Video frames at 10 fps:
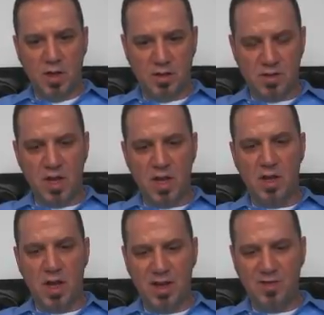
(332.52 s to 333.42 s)
I'll
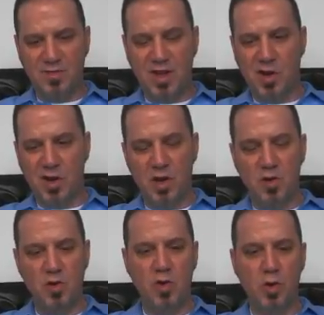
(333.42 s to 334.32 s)
say I have that on
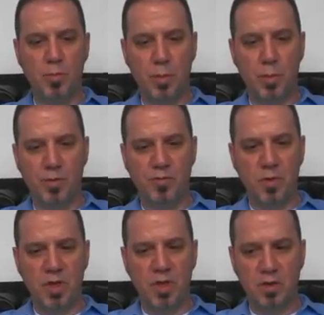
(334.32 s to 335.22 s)
here noon, but
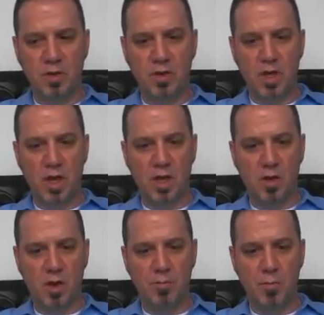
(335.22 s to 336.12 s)
before the end of the day
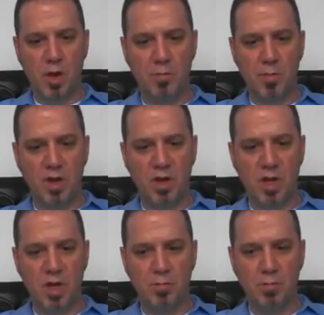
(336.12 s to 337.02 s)
on
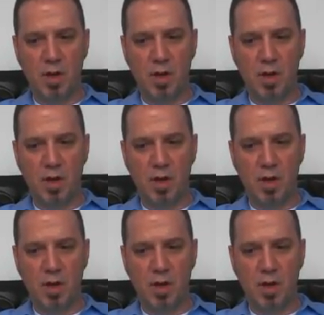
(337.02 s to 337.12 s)
Monday